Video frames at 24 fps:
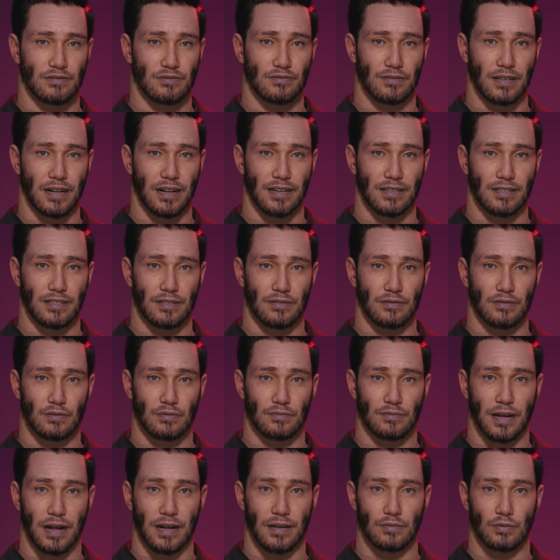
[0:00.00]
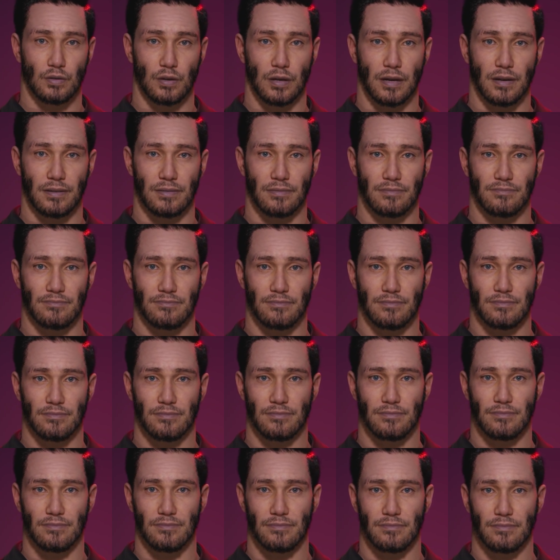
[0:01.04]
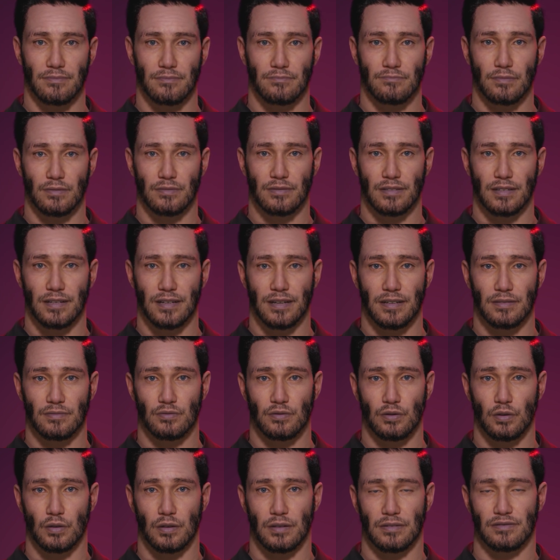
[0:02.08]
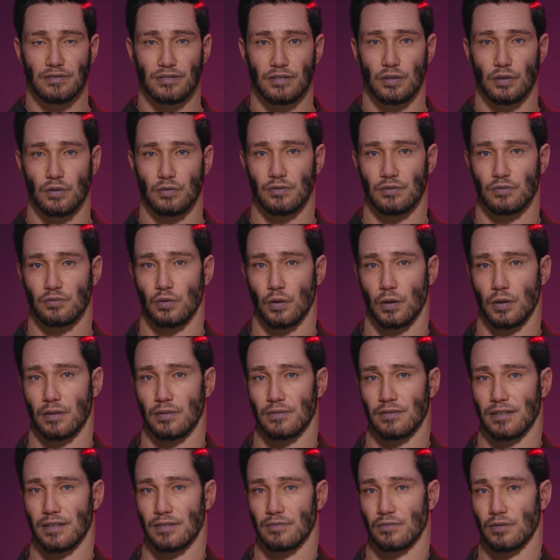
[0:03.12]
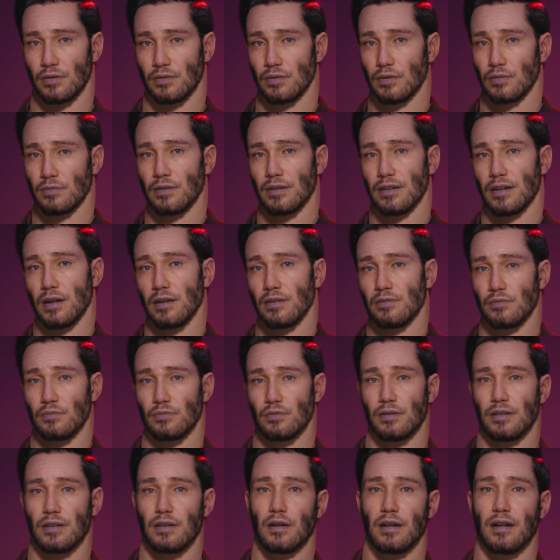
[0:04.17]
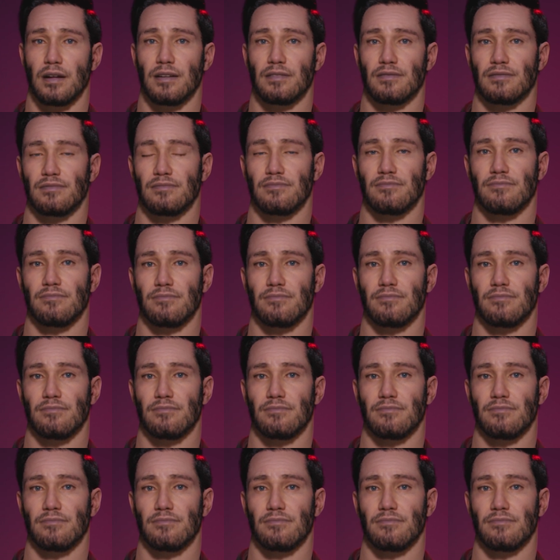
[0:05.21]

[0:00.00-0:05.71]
fade into the background. But their influence goes far deeper than we often realize.